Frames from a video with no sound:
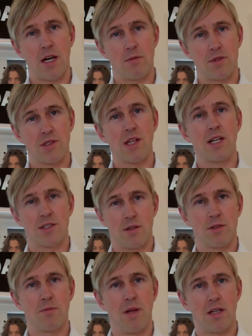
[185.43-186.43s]
That's
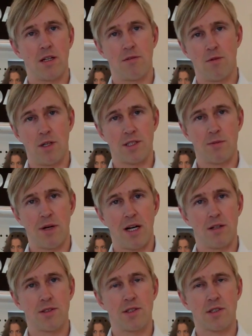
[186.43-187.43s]
ultimately kind of what it's
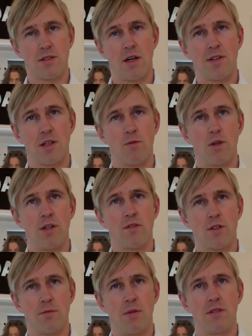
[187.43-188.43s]
about. I think what you've
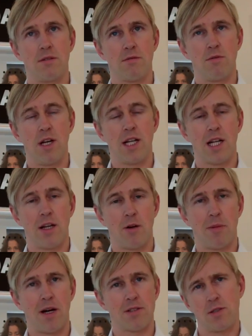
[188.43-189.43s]
got to be really
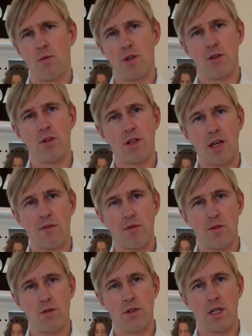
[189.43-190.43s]
clear about is what you're looking
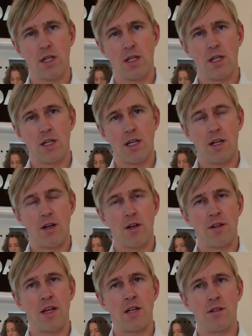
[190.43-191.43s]
for,
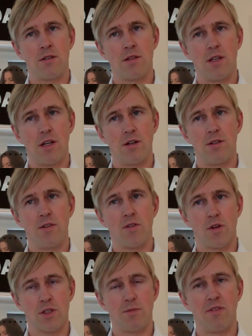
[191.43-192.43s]
and then you've
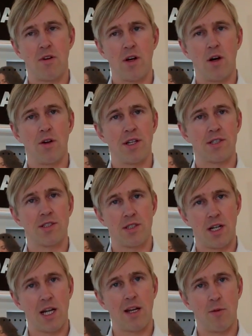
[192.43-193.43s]
got to be very
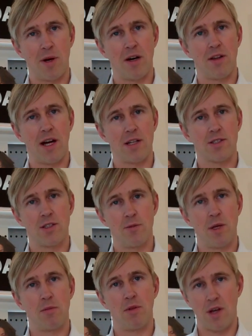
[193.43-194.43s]
honest, clear about that to
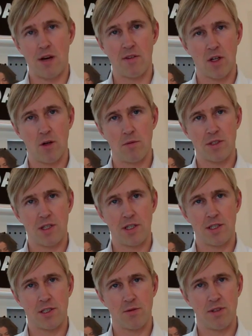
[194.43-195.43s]
the people that you're having
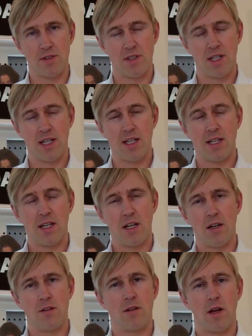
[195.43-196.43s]
conversations with.
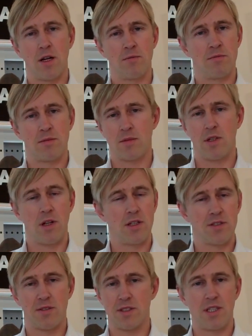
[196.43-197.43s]

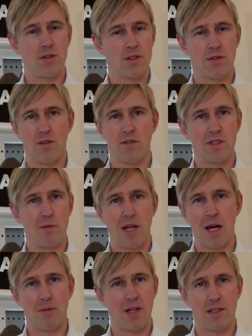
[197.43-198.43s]
Loads of other deals have obviously been
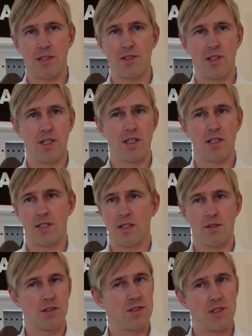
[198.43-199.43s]
happening this year.
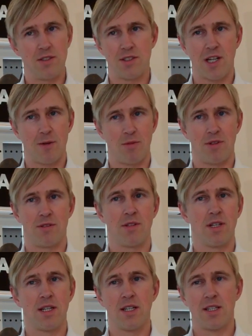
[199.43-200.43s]
They'll continue to happen,
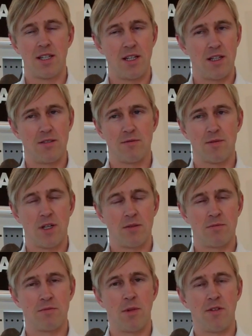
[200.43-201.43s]

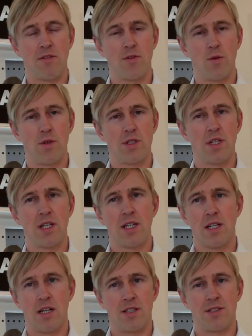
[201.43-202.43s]
moving forward,
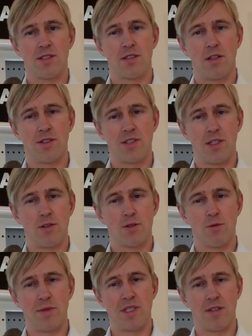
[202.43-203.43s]
and those
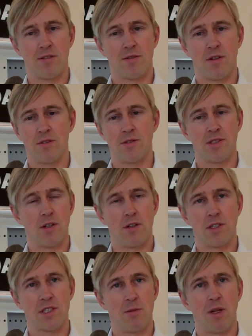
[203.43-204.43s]
deals will be done
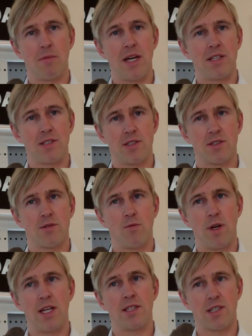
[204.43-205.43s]
on a similar basis.
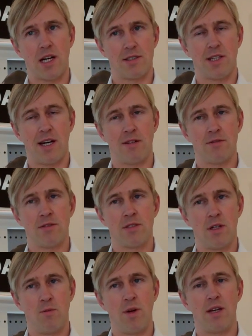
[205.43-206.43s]
We sat down
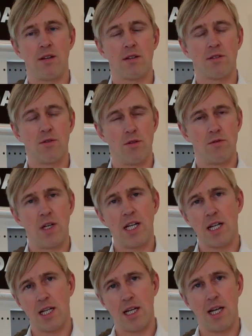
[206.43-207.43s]
and we thought really
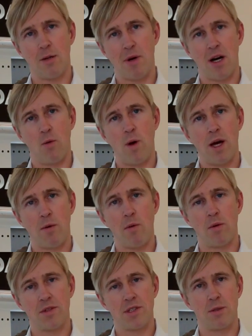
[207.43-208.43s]
clearly about where we
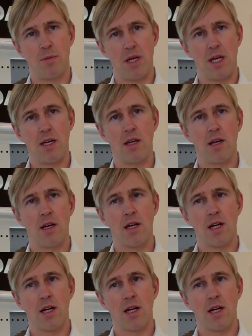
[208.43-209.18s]
wanted to be.